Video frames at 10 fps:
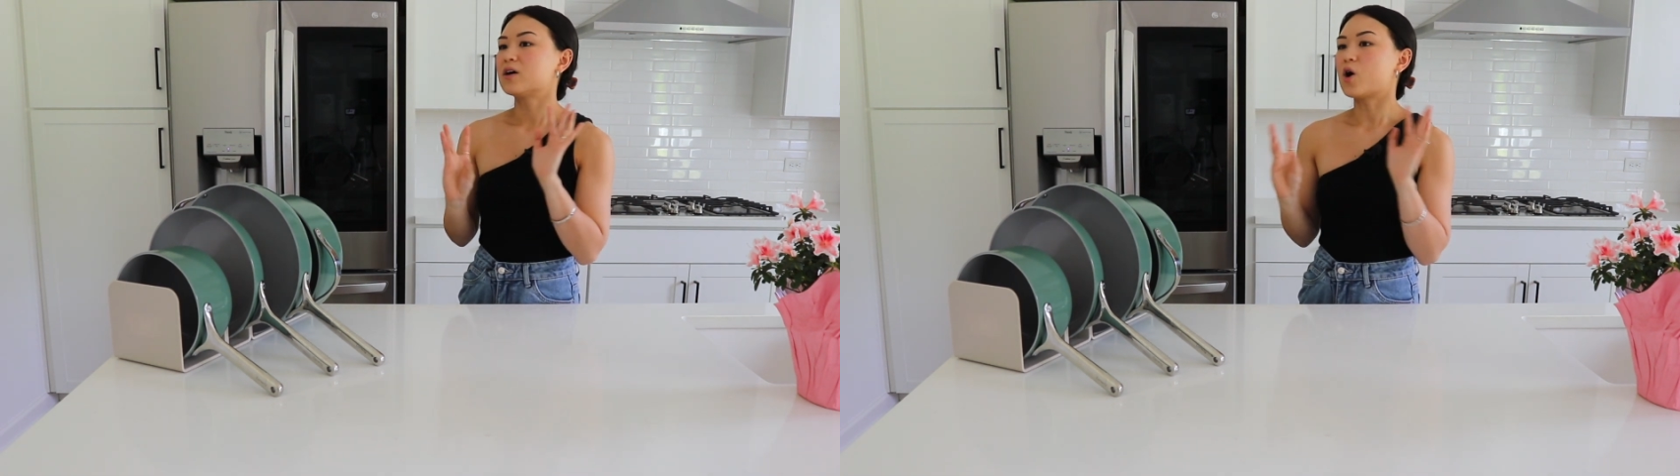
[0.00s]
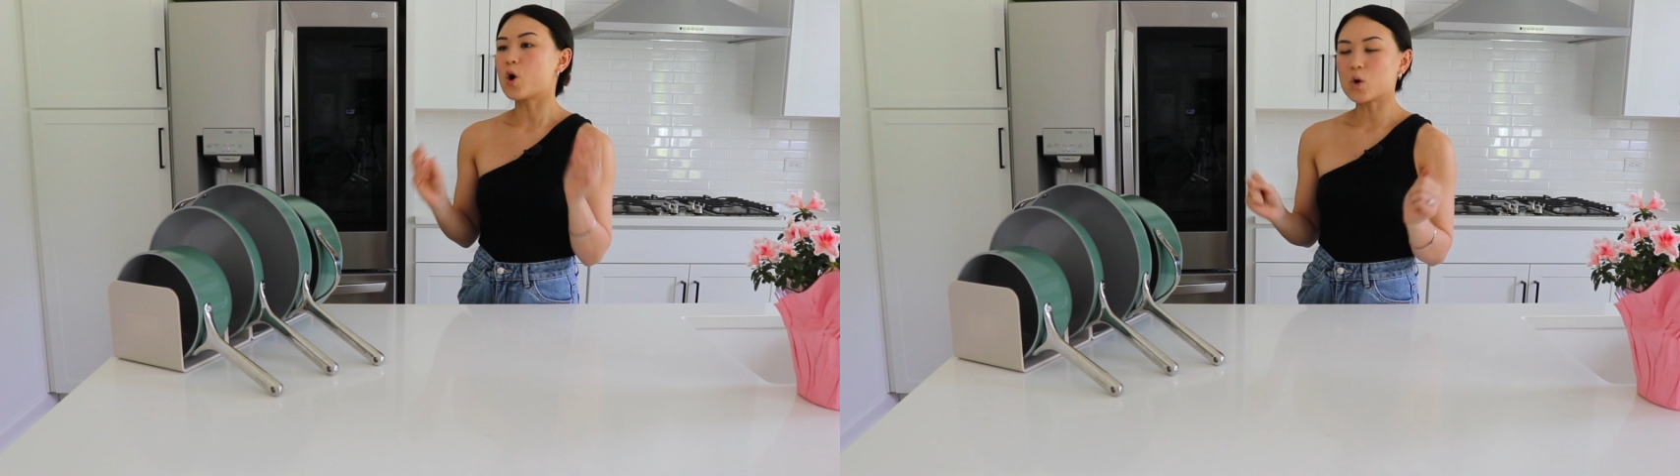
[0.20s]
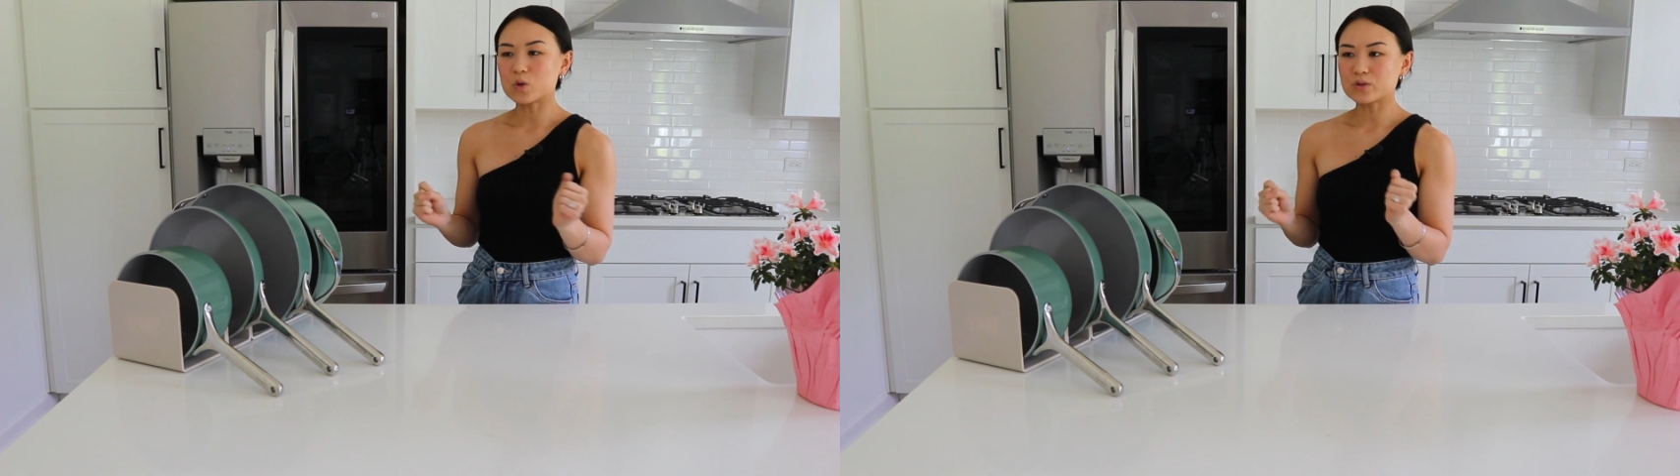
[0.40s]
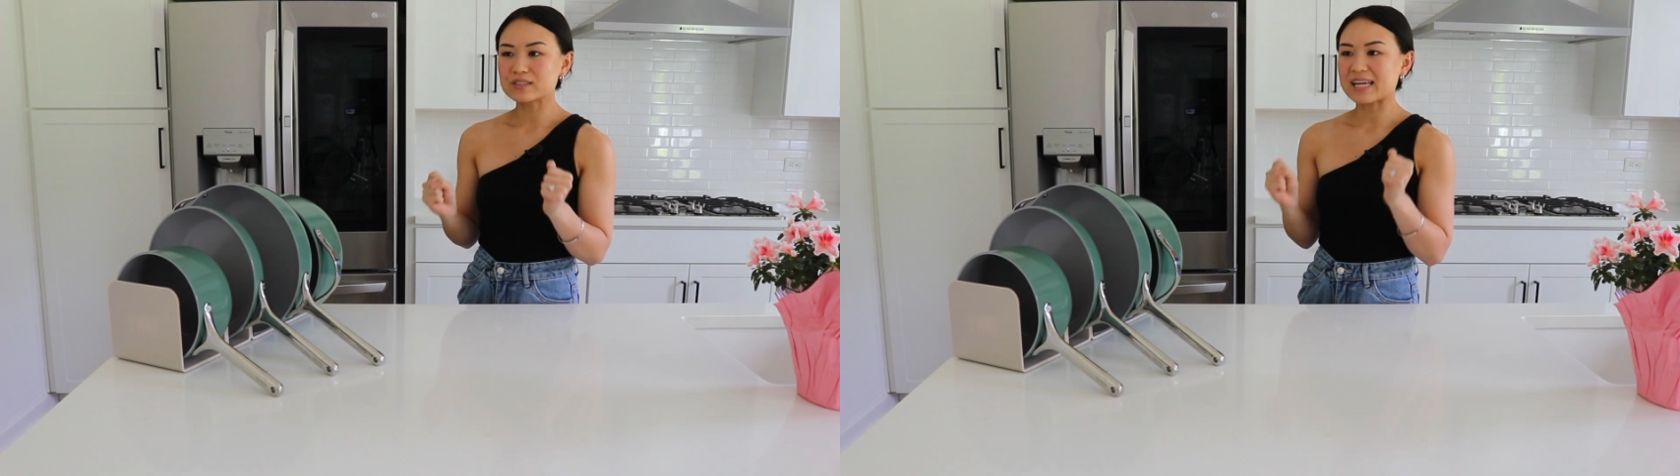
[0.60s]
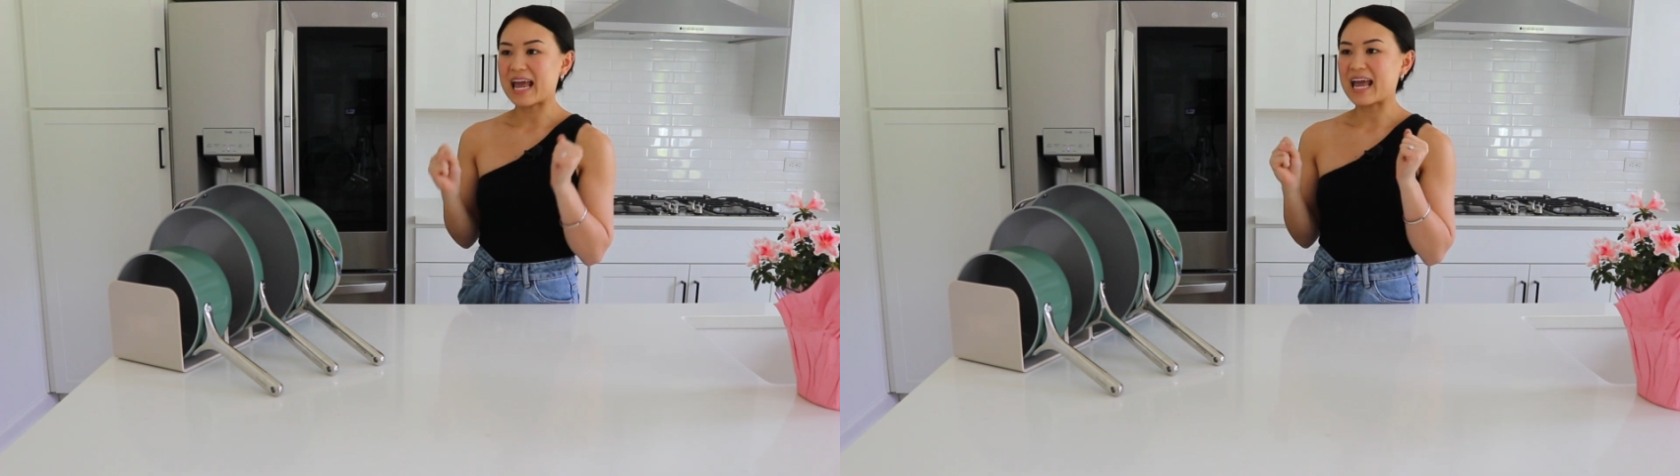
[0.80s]

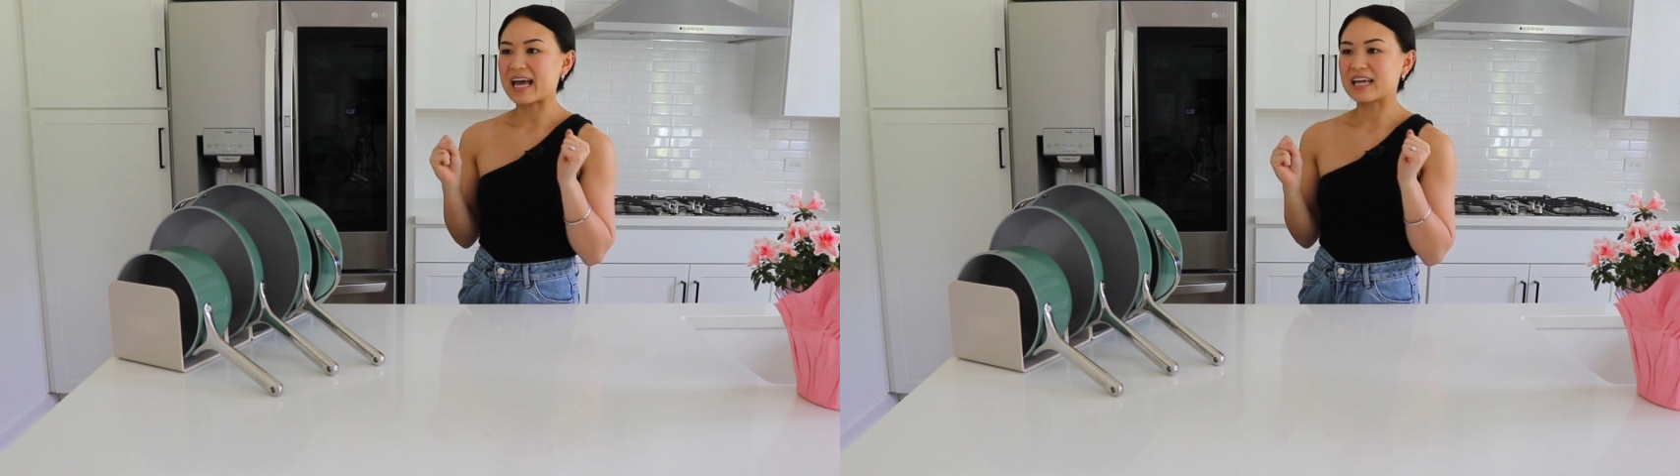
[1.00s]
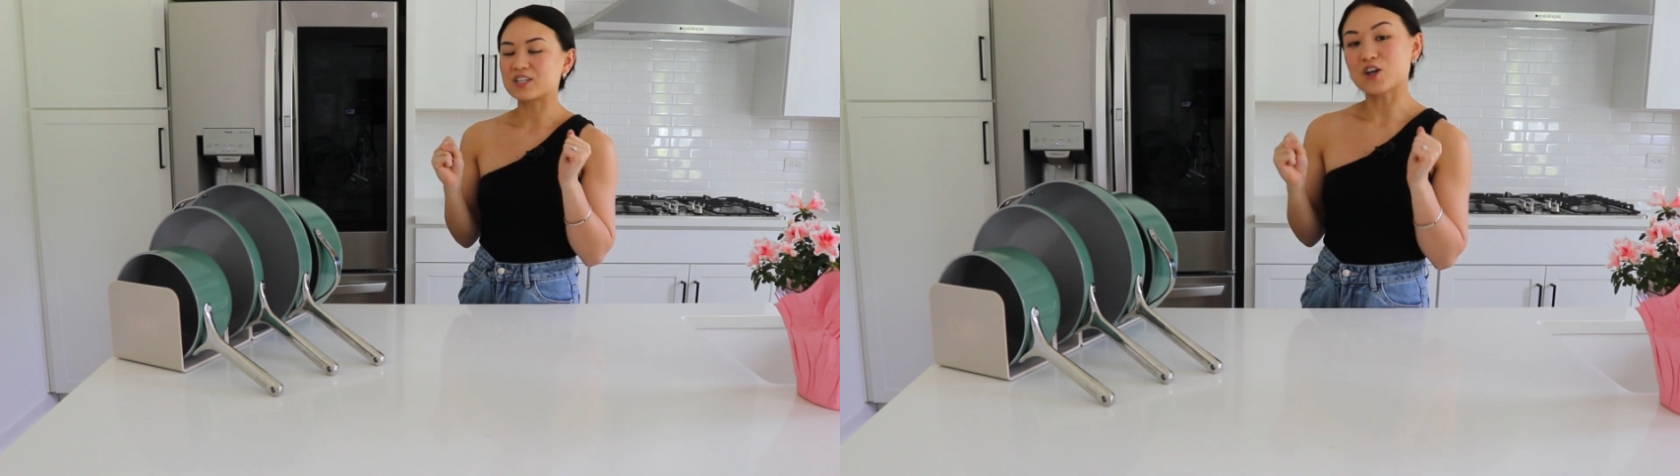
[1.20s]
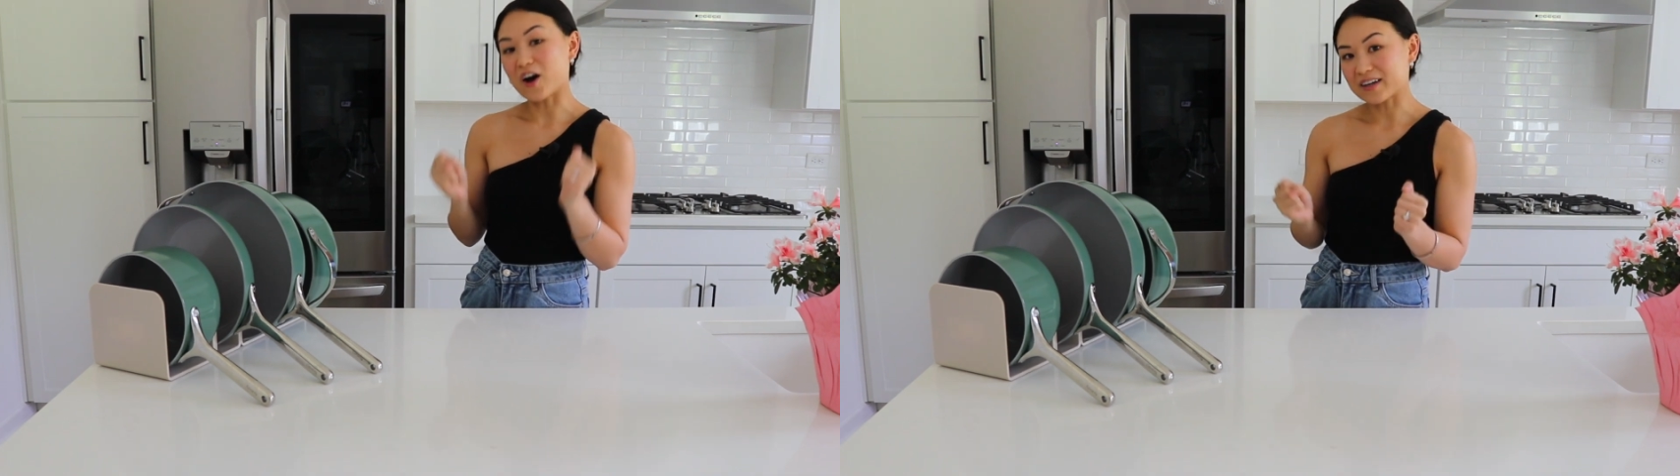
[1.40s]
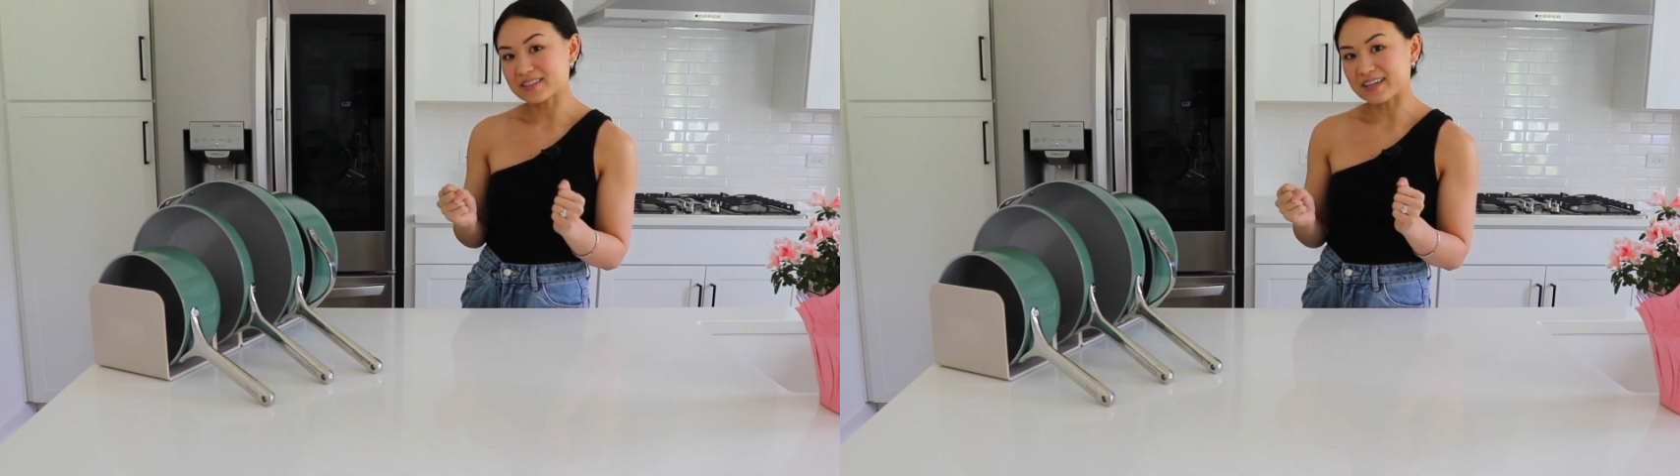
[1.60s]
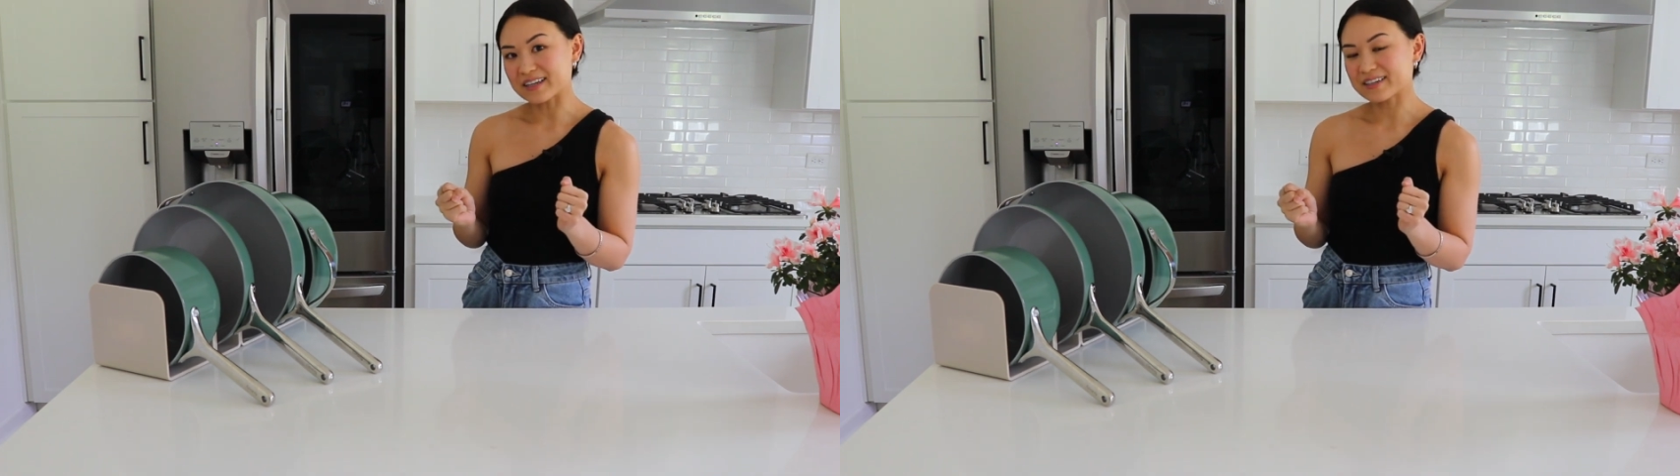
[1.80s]
old and
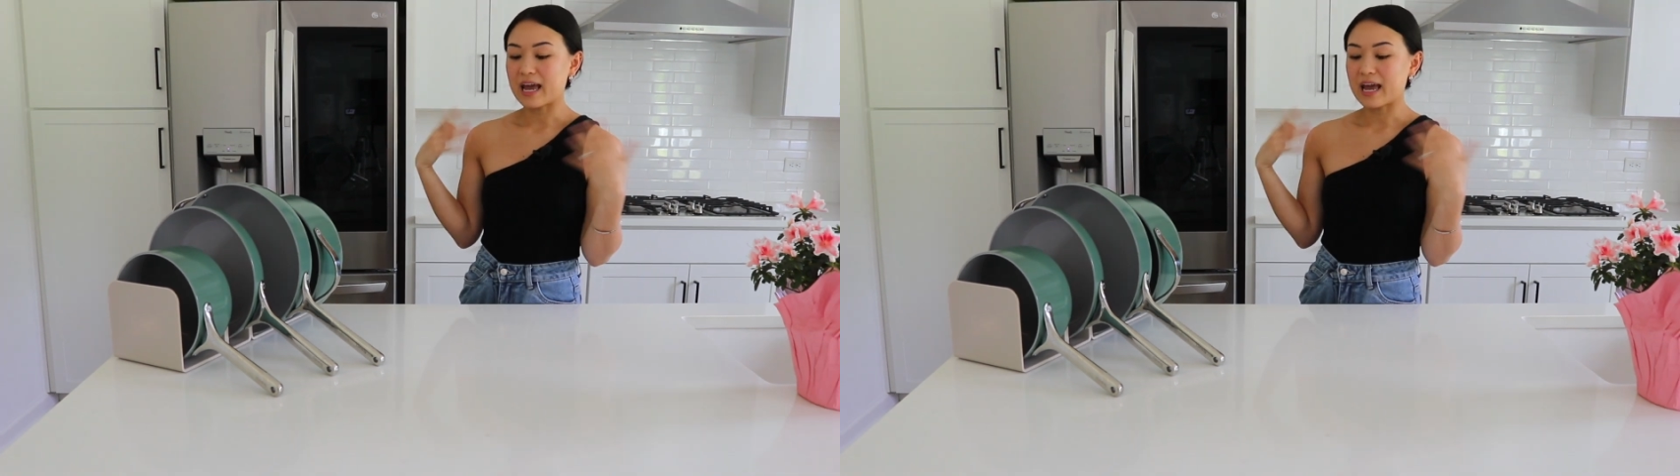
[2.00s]
toxic,